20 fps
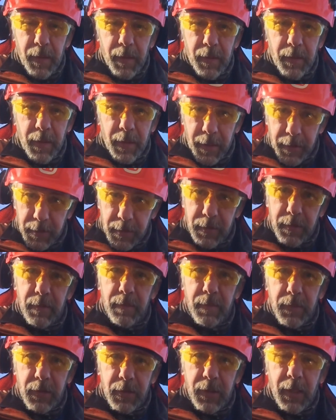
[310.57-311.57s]
thus
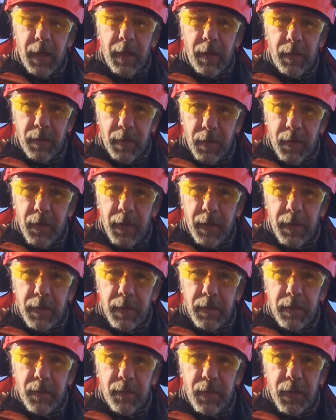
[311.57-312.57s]
setting the
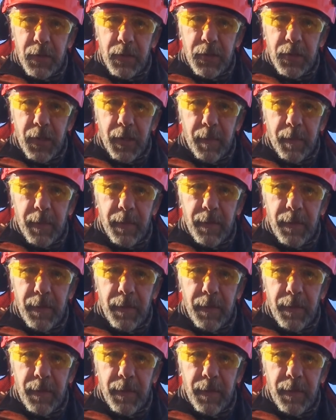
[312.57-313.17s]
thickness of your chip.